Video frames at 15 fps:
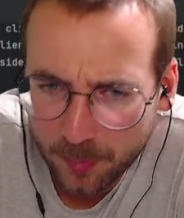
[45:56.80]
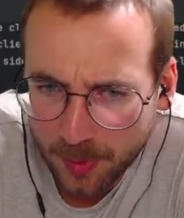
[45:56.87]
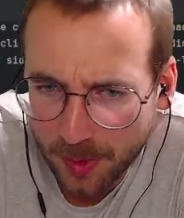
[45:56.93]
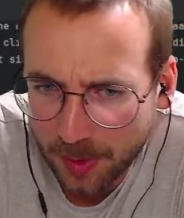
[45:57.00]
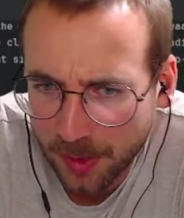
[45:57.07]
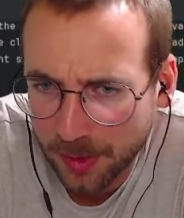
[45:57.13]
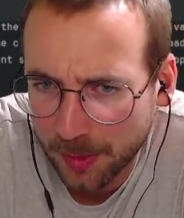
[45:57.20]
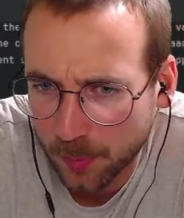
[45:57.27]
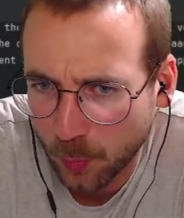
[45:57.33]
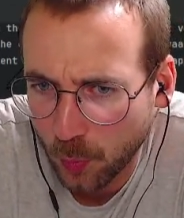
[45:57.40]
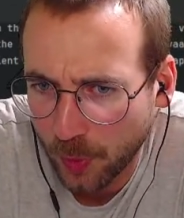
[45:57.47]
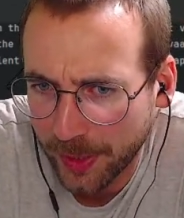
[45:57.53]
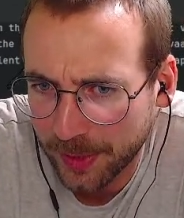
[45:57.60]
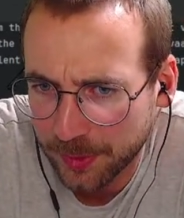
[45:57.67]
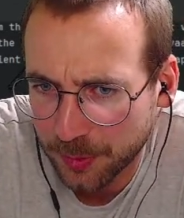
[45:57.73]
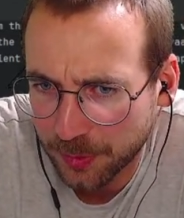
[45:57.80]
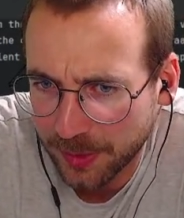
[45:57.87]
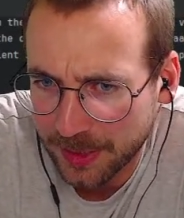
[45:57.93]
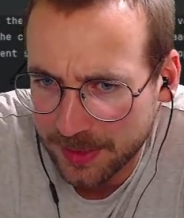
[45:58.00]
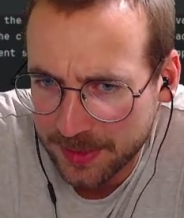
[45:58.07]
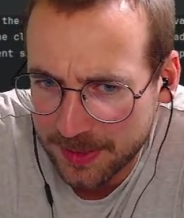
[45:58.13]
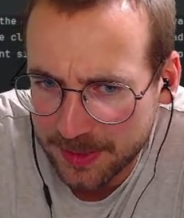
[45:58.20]
where you
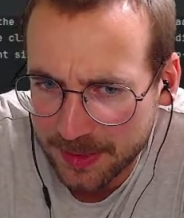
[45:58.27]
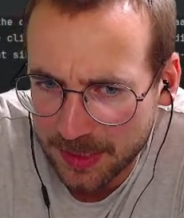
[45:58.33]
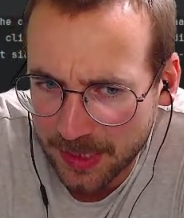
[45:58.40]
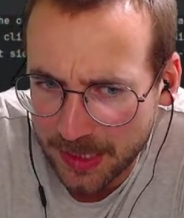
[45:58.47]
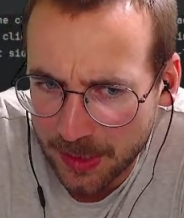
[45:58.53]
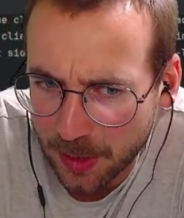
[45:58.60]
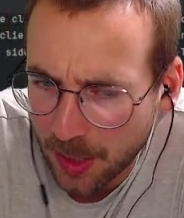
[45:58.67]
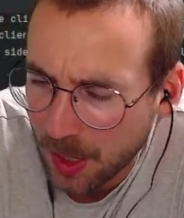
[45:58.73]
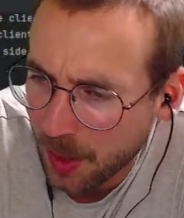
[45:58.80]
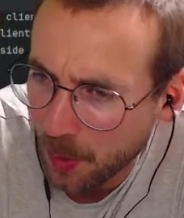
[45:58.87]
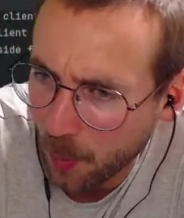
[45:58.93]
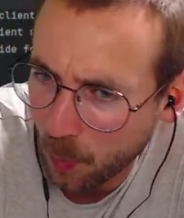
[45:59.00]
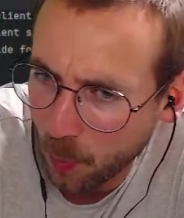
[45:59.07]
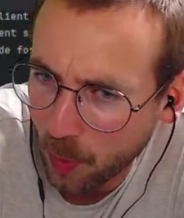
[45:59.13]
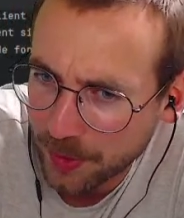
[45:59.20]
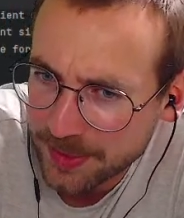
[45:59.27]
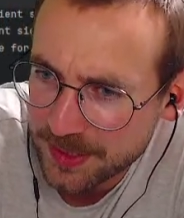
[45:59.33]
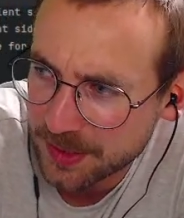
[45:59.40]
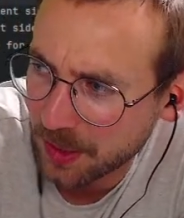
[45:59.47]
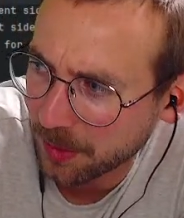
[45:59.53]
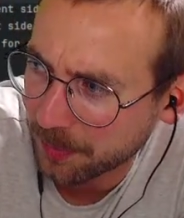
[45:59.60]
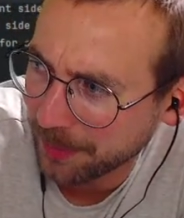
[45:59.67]
can see what's
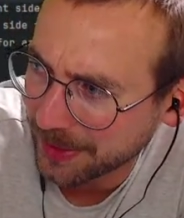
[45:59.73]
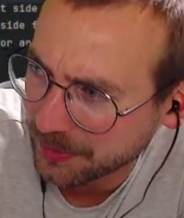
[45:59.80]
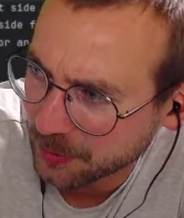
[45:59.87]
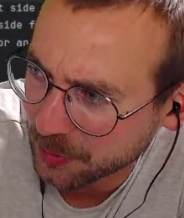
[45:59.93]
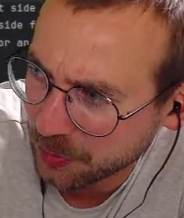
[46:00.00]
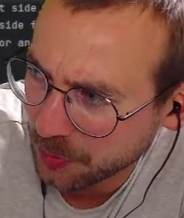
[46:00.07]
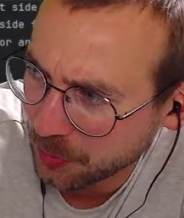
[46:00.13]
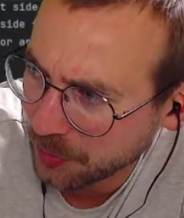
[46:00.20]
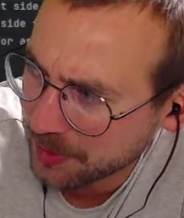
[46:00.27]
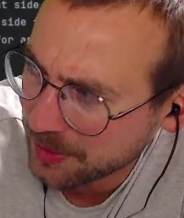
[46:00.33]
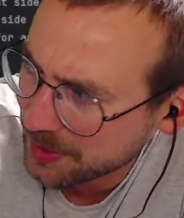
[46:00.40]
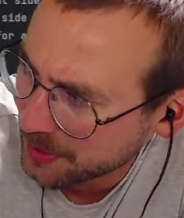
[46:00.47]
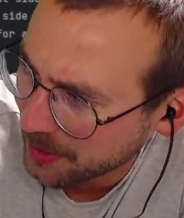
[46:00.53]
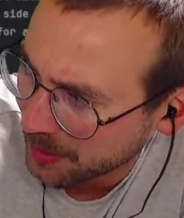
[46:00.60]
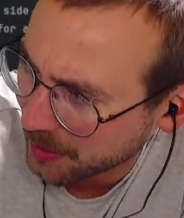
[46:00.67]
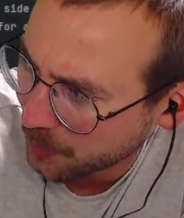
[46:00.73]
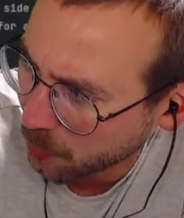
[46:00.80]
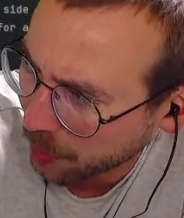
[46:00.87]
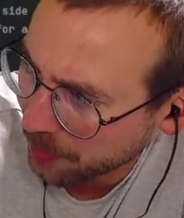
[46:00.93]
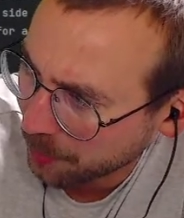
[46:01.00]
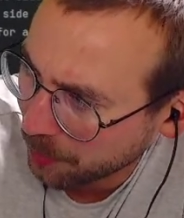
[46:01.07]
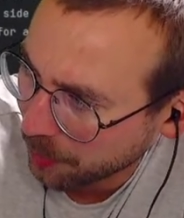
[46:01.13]
on my to-do list in
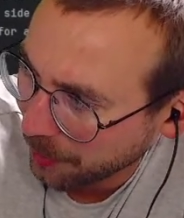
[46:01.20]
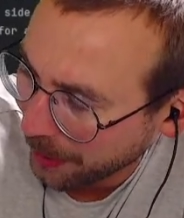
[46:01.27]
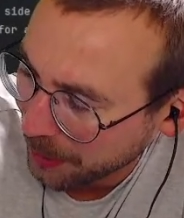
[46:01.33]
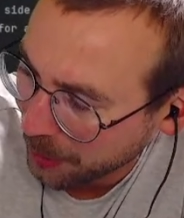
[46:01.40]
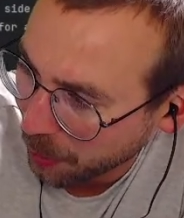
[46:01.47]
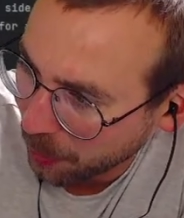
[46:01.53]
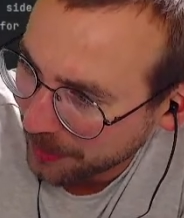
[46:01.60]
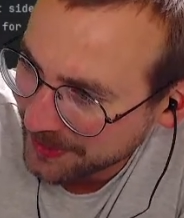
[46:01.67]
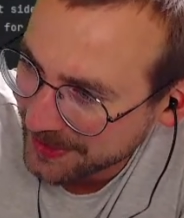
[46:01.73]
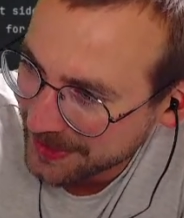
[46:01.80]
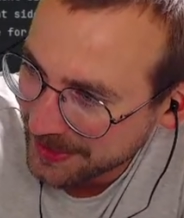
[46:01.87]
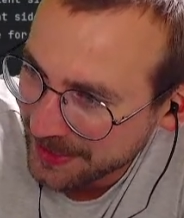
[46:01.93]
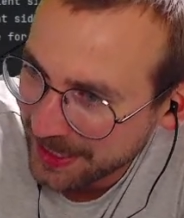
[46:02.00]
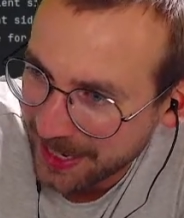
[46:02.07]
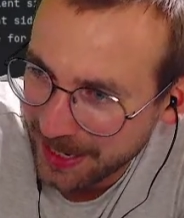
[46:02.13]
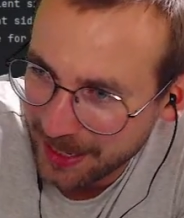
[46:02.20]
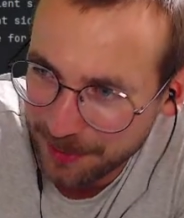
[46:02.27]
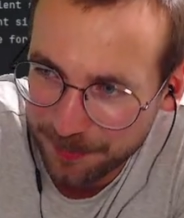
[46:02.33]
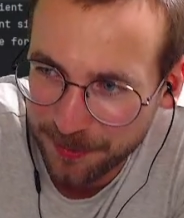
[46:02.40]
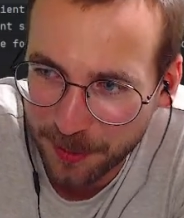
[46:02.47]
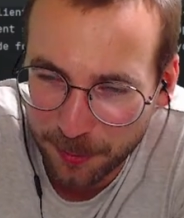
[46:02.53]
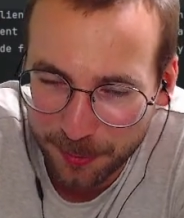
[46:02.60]
what priority,
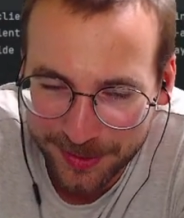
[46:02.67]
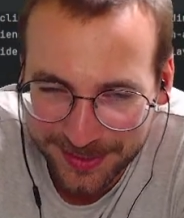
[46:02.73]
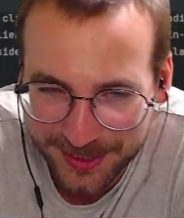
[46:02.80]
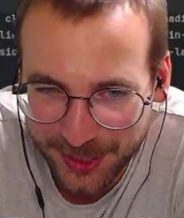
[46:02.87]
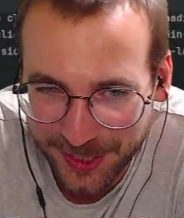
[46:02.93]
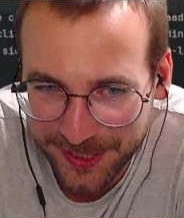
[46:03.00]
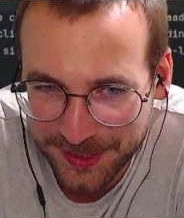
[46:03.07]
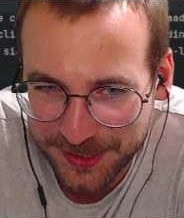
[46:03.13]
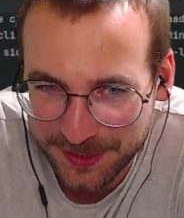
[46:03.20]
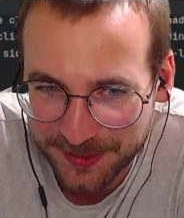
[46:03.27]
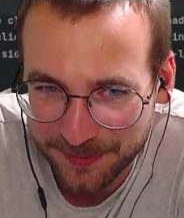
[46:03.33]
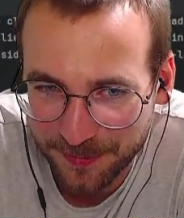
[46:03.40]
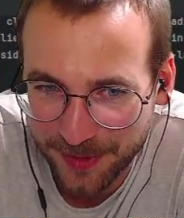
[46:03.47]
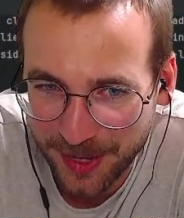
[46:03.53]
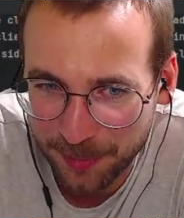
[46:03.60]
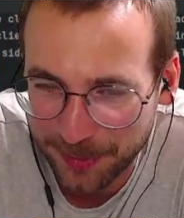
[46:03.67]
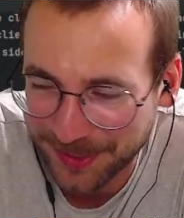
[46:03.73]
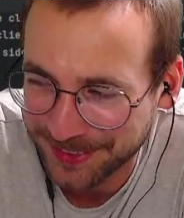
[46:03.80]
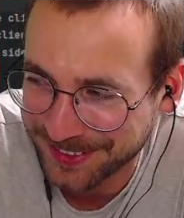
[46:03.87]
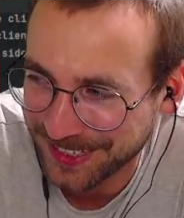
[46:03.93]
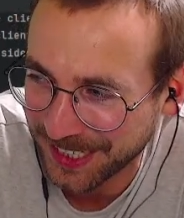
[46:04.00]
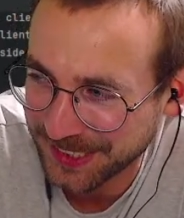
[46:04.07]
even though it changes very
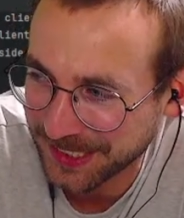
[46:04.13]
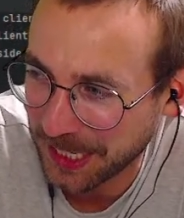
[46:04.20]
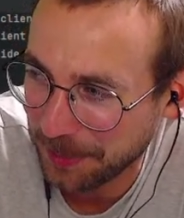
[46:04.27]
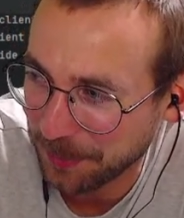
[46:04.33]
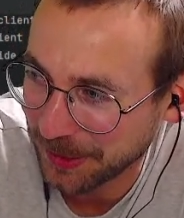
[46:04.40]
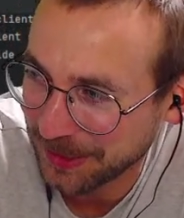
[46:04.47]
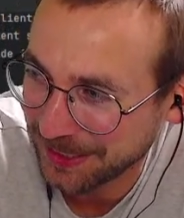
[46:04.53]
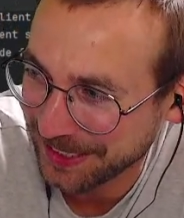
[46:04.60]
dynamically,